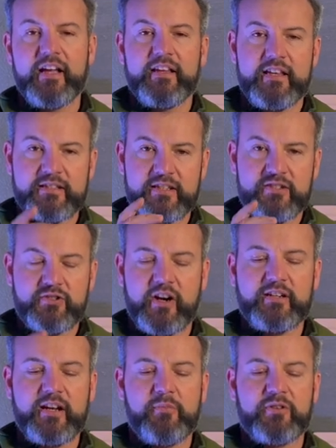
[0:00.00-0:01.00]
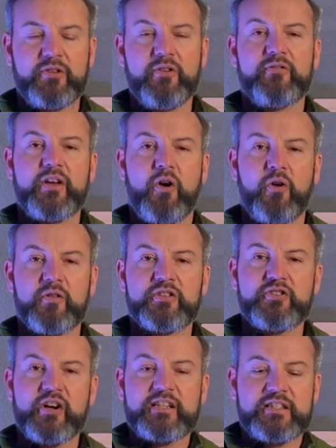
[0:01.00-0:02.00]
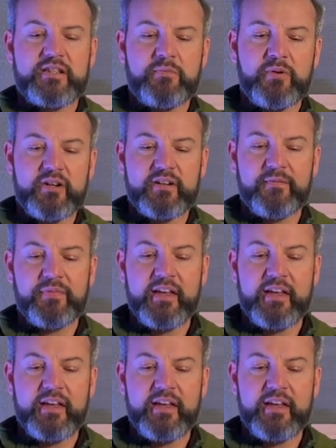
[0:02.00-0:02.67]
This is trick number two of the oldest tricks in the book.